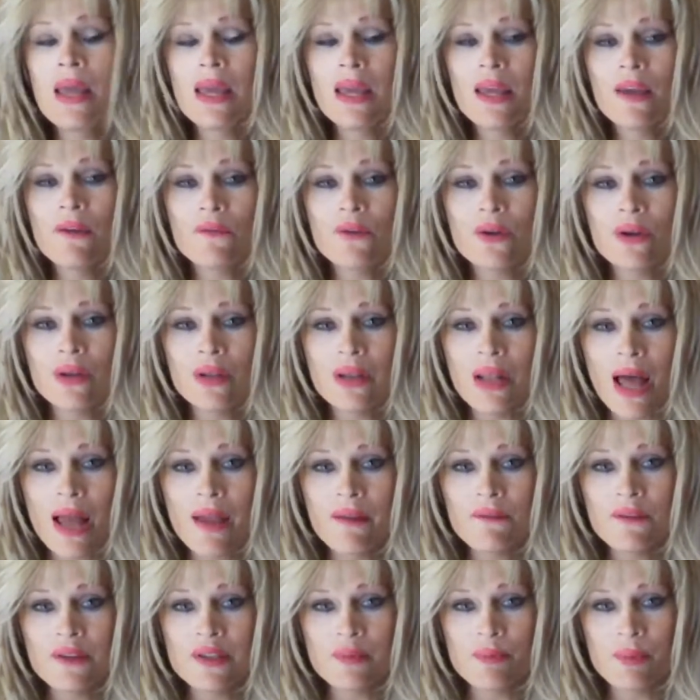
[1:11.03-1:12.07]
if your
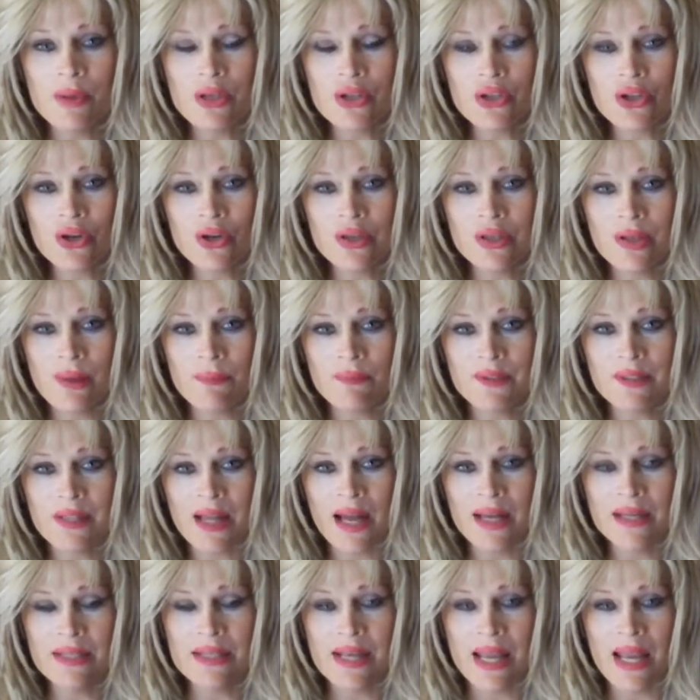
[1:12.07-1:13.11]
life has been turned
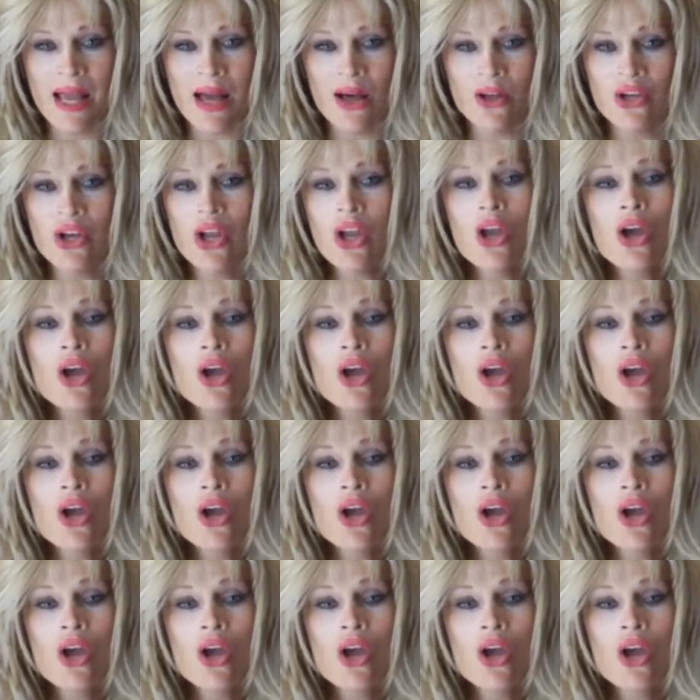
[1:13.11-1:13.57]
upside down,